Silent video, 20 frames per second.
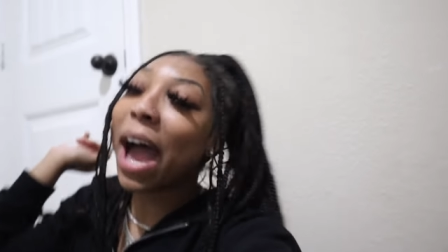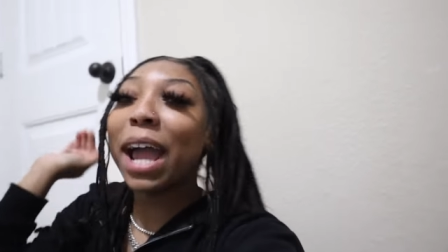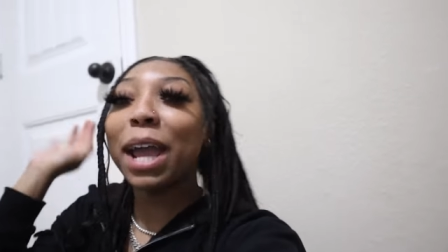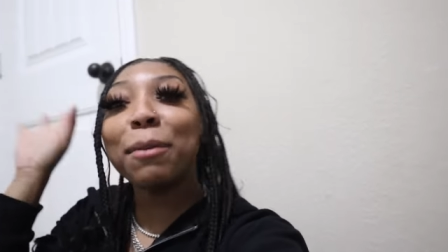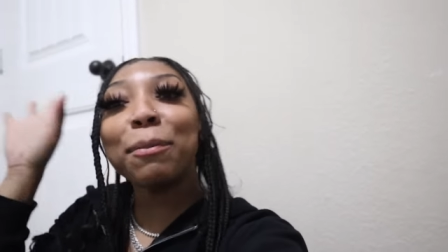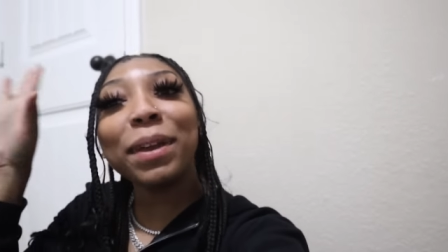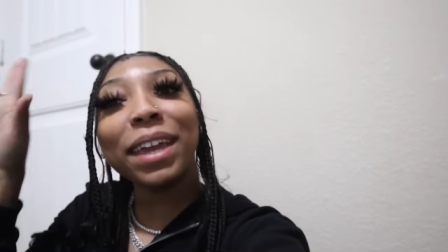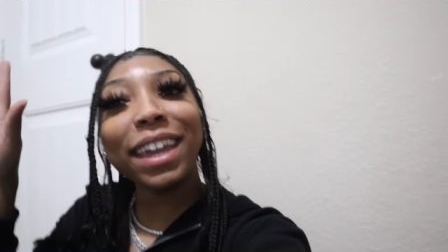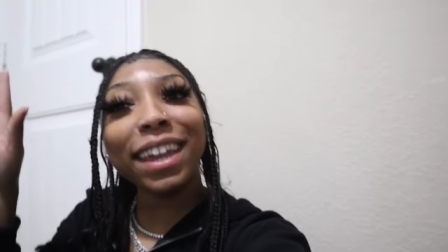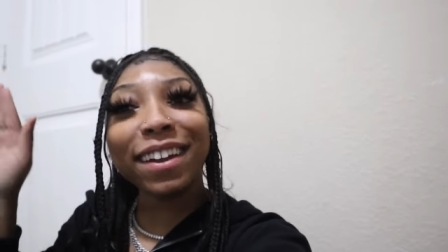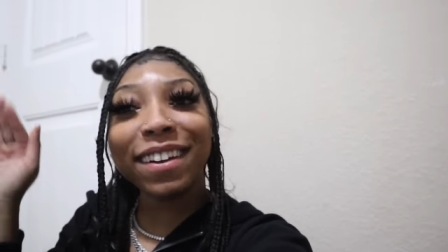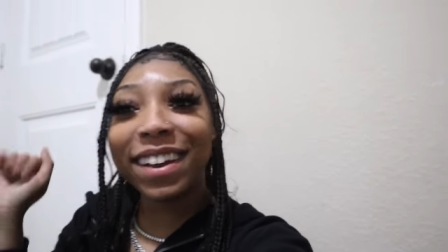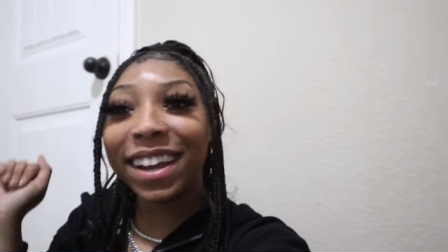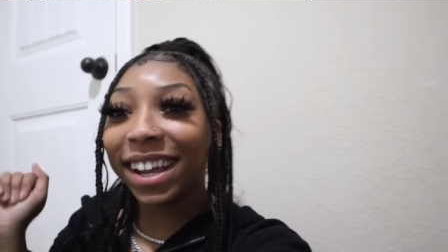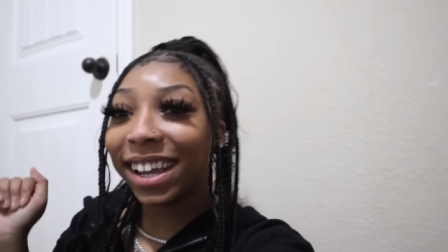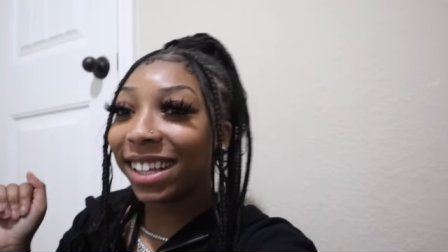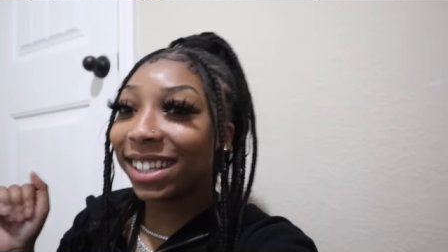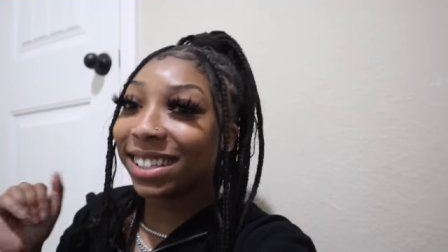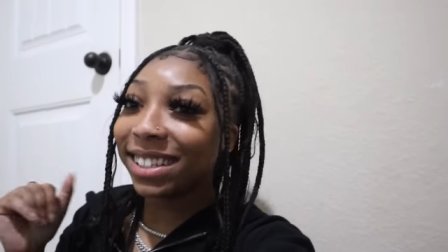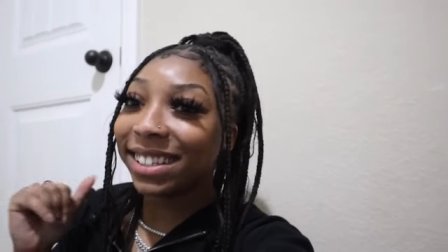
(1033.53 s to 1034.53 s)
I'm here
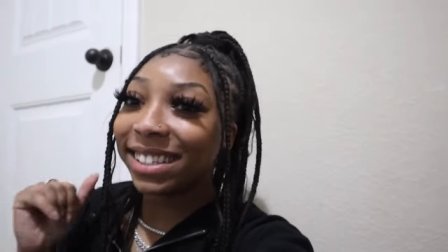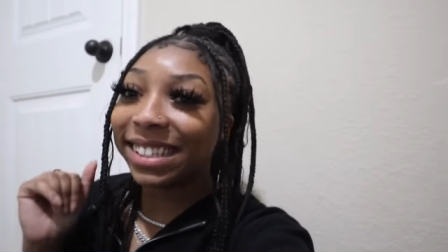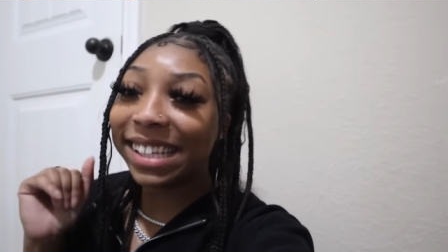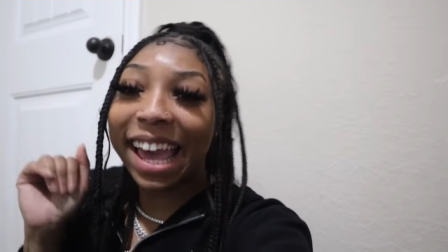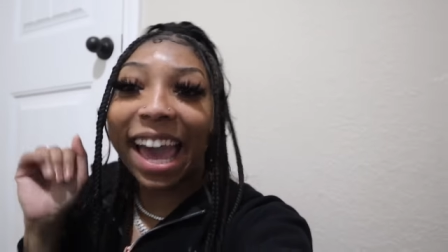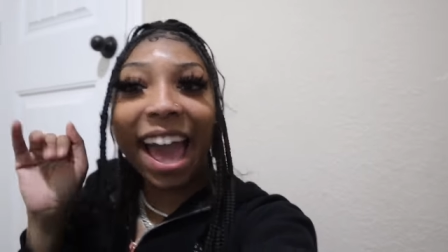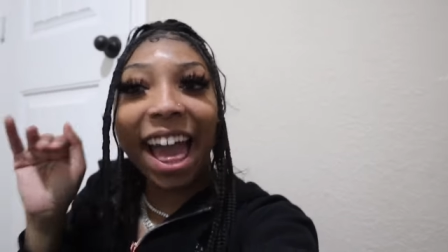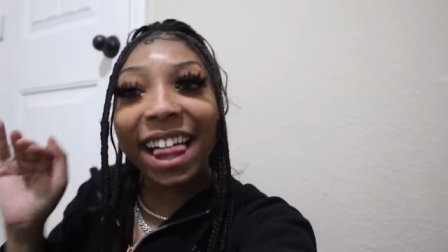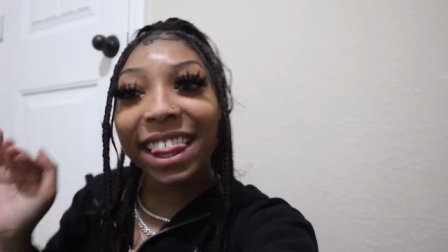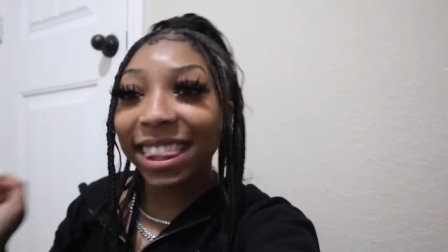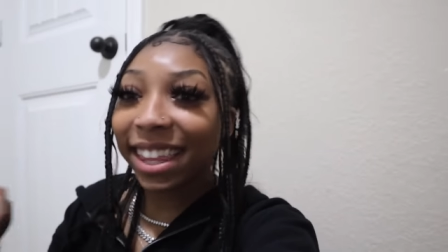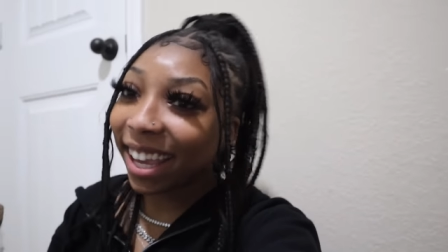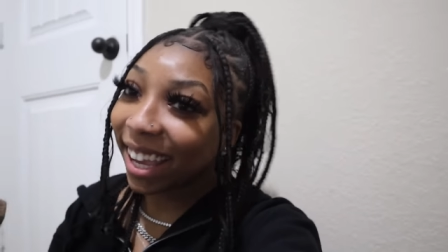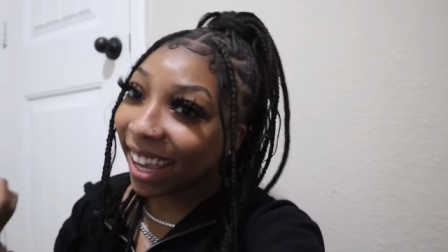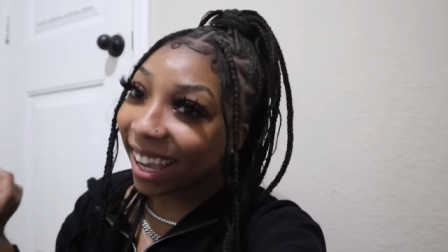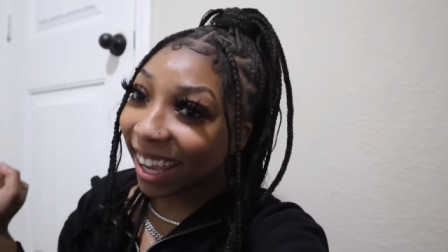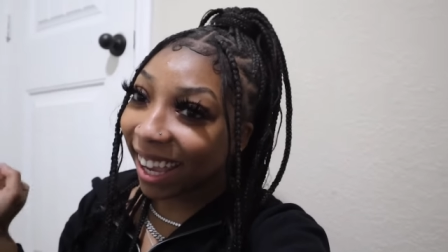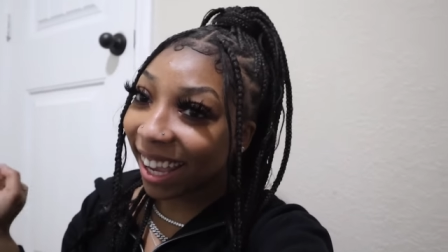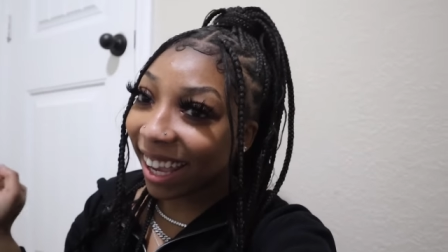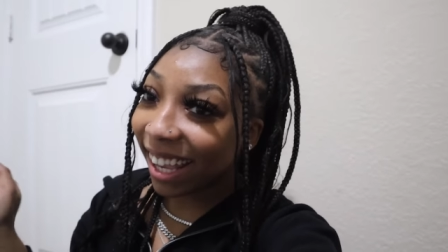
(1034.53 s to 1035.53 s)
in
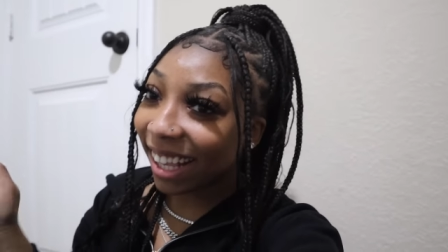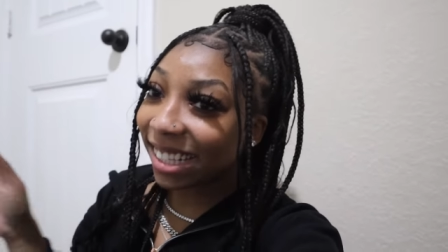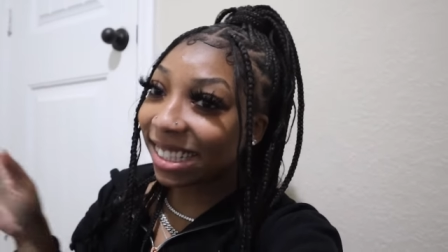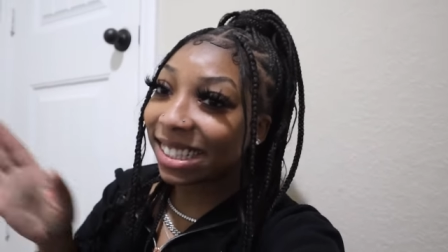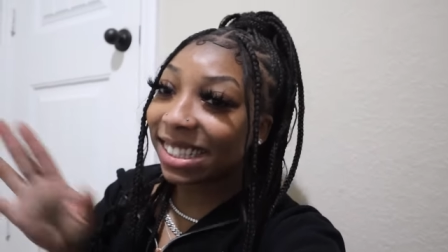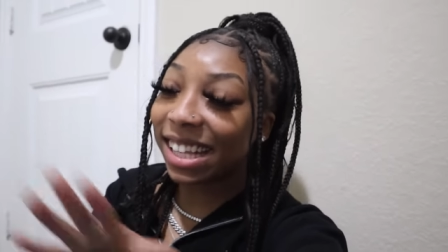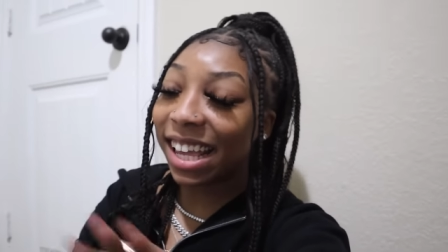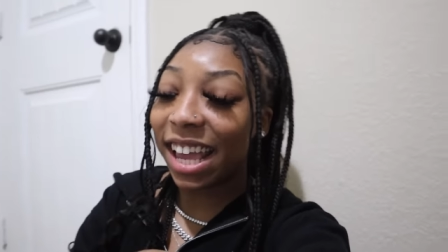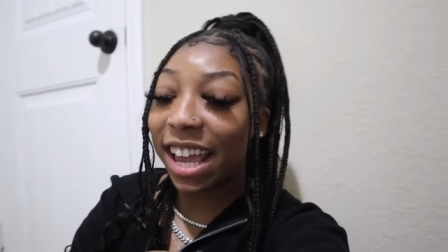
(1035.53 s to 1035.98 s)
Dallas